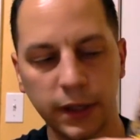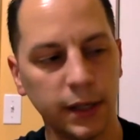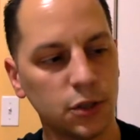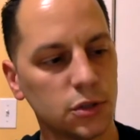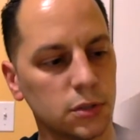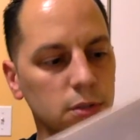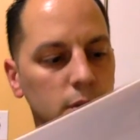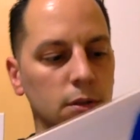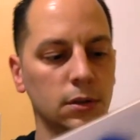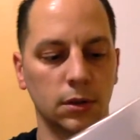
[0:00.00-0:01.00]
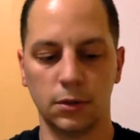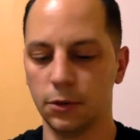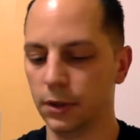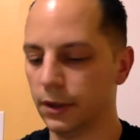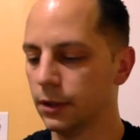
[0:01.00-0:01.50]
Age. They're
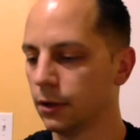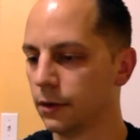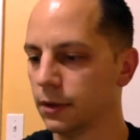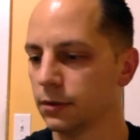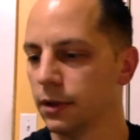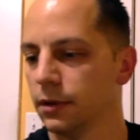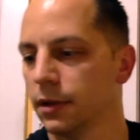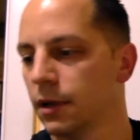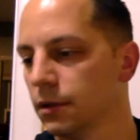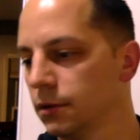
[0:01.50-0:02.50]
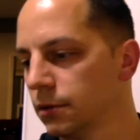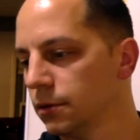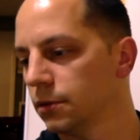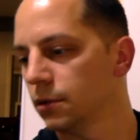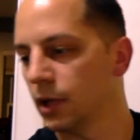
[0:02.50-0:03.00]
really, you know, they're
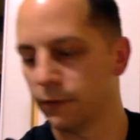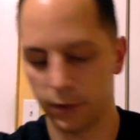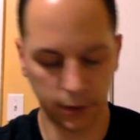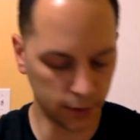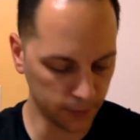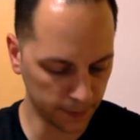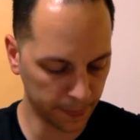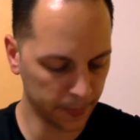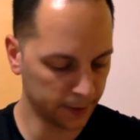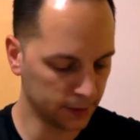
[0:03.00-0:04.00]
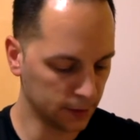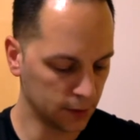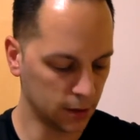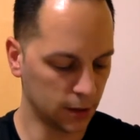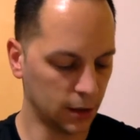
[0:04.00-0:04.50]
coveted.
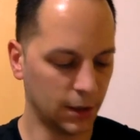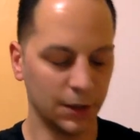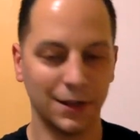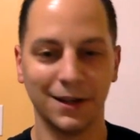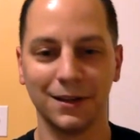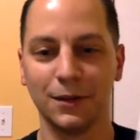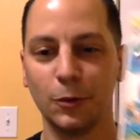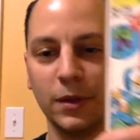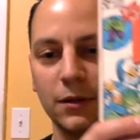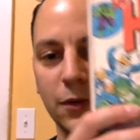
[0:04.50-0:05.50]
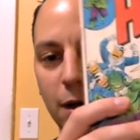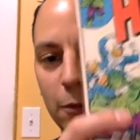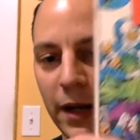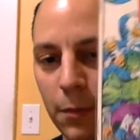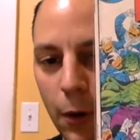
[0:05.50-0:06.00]
Getting a little bit of
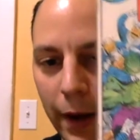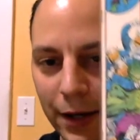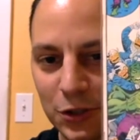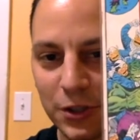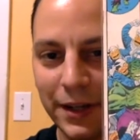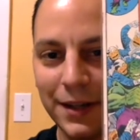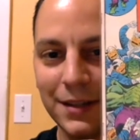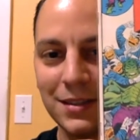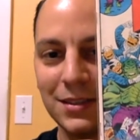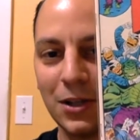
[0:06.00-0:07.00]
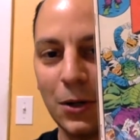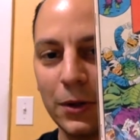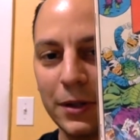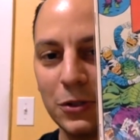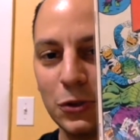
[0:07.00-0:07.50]
rainbow action here. This is
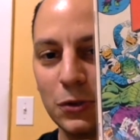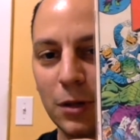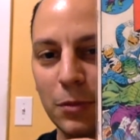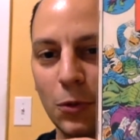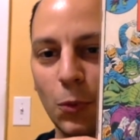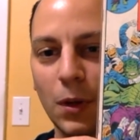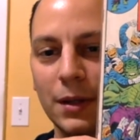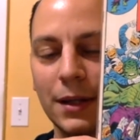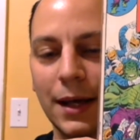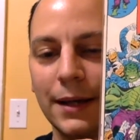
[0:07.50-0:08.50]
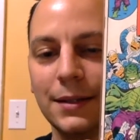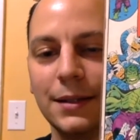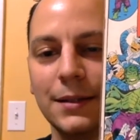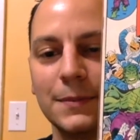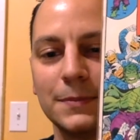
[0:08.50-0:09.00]
Hulk issue number
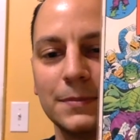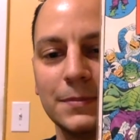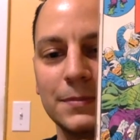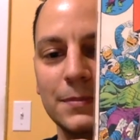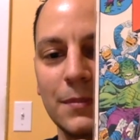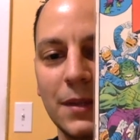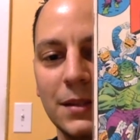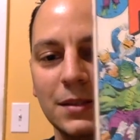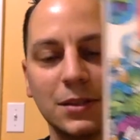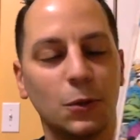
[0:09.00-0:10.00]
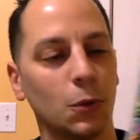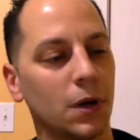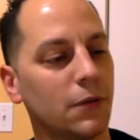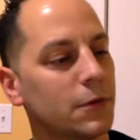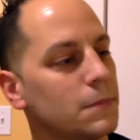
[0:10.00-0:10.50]
190. This is a cool
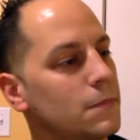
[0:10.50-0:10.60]
cover.